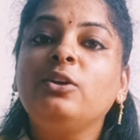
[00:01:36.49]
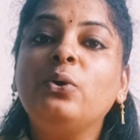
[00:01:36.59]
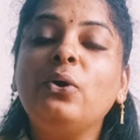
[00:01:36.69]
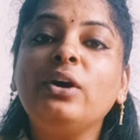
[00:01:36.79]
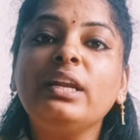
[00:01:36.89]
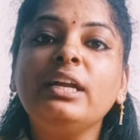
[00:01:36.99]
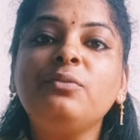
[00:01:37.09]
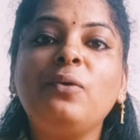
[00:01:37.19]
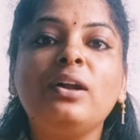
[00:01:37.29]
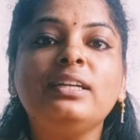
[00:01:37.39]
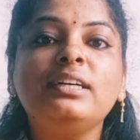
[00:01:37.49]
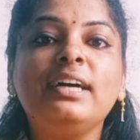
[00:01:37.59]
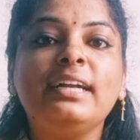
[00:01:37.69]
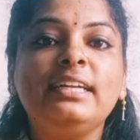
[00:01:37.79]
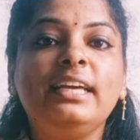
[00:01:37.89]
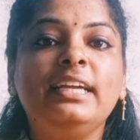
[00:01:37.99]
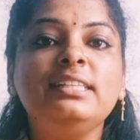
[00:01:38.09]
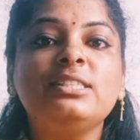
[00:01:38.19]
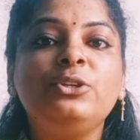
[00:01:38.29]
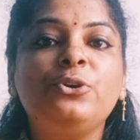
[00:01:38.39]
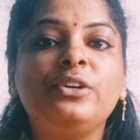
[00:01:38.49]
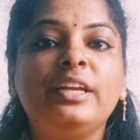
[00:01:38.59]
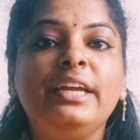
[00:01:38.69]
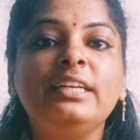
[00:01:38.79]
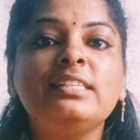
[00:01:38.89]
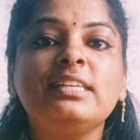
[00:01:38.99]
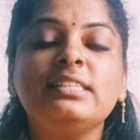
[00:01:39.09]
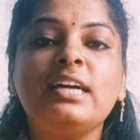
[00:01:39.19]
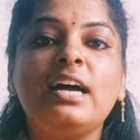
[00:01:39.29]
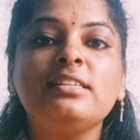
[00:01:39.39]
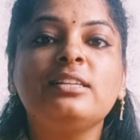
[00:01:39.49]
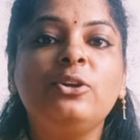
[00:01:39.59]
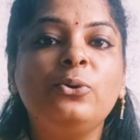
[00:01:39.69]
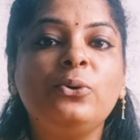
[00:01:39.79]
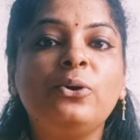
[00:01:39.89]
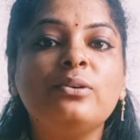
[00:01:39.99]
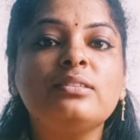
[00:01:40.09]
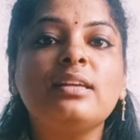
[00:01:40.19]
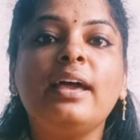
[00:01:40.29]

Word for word: Coconut water contains nutrients such as glucose,